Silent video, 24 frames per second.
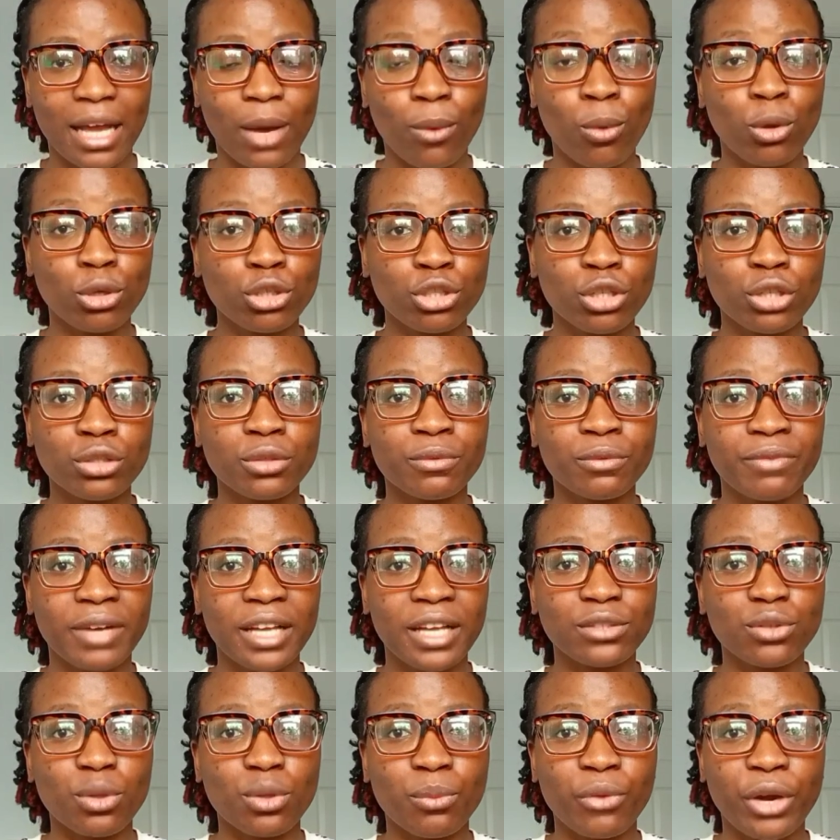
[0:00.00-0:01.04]
I was sure to
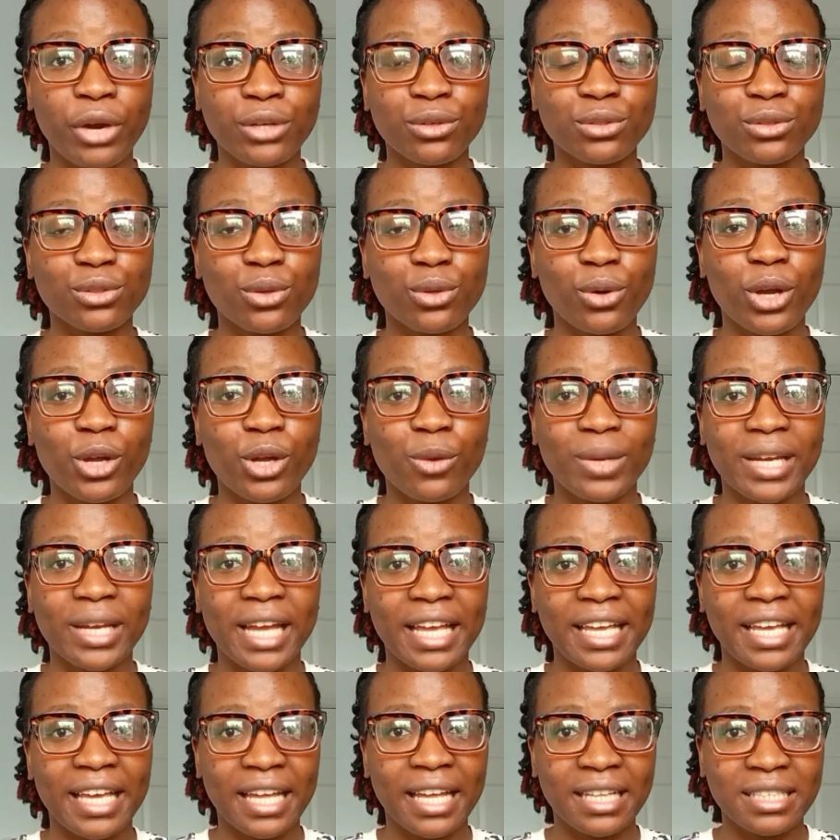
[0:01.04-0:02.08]
find some groundnut oil when
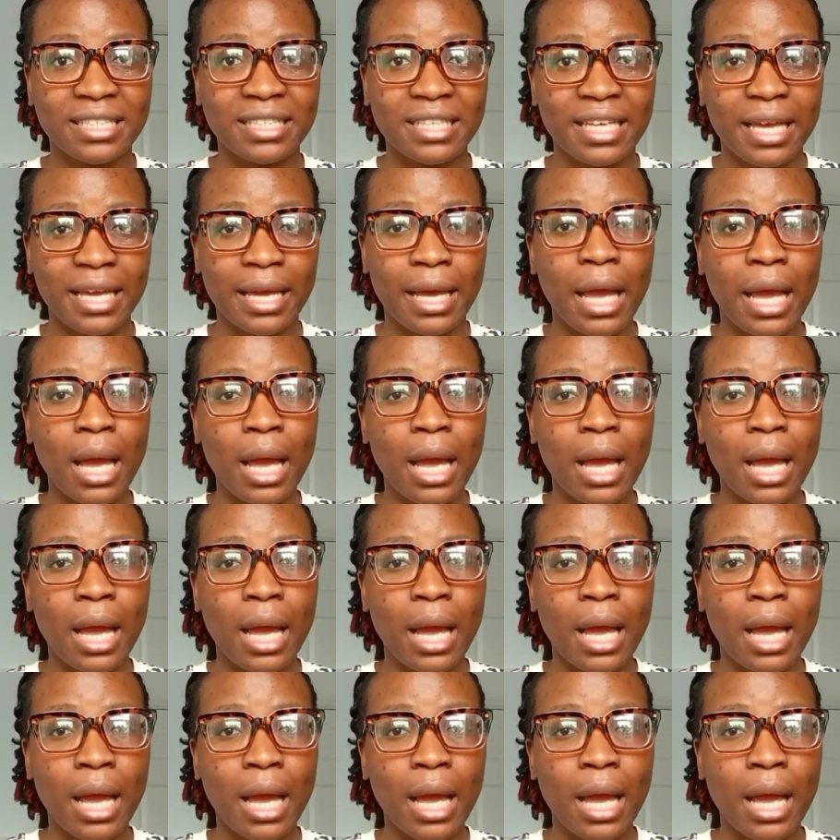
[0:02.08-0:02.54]
I get here.